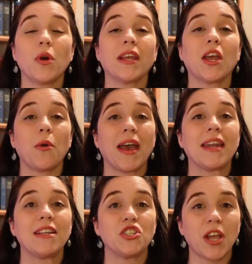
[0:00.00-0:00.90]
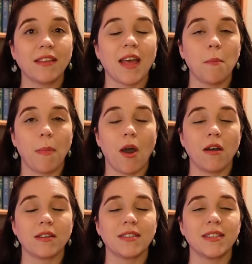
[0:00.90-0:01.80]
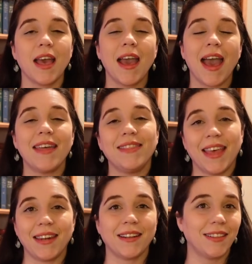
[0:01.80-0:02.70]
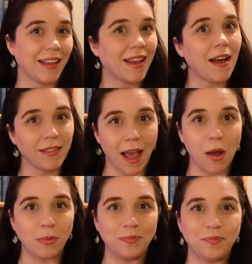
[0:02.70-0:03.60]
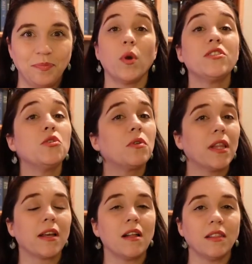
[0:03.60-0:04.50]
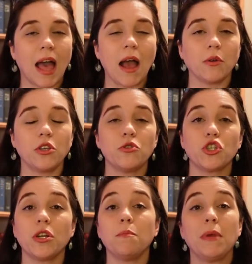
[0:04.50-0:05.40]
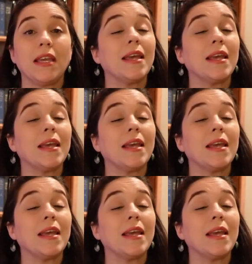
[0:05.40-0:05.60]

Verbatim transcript: wanna go ahead and check that box and then click allow. Once you click allow, you should be